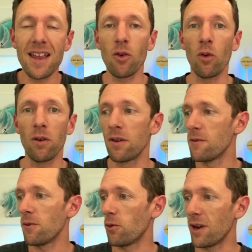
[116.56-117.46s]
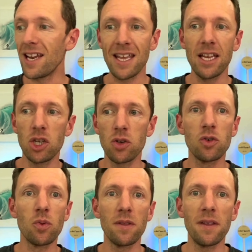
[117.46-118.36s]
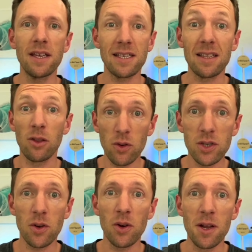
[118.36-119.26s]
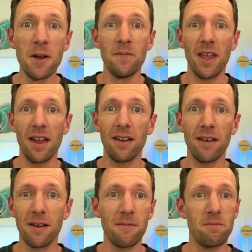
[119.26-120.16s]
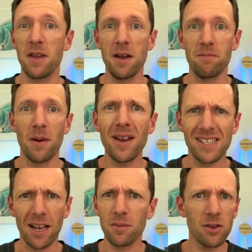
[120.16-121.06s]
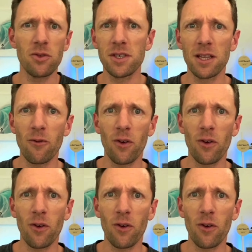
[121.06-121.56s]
how well these work with next to no latency or next to no delay over Wi-Fi,